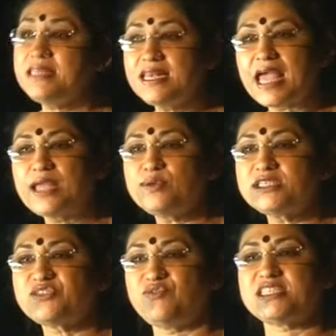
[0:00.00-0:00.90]
The
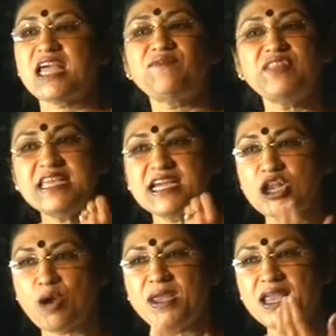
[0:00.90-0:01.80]
languages which have the
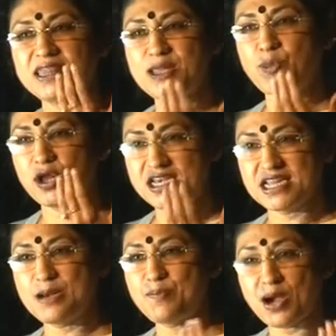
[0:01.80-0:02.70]
economic and the
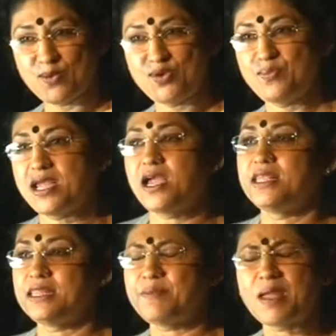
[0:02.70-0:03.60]
political power
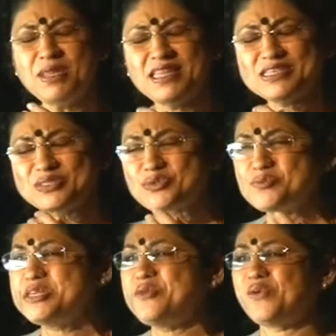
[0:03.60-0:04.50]
behind them. I mean, there are
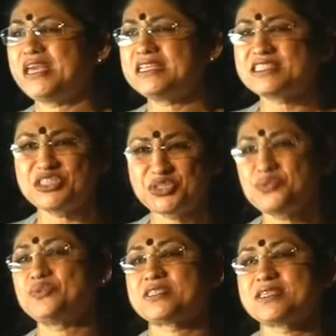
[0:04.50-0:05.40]
so many various
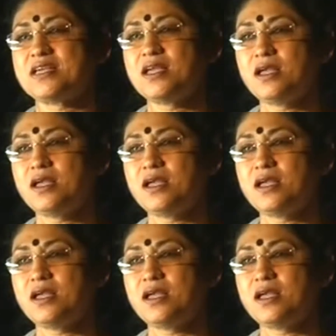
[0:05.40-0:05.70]
issues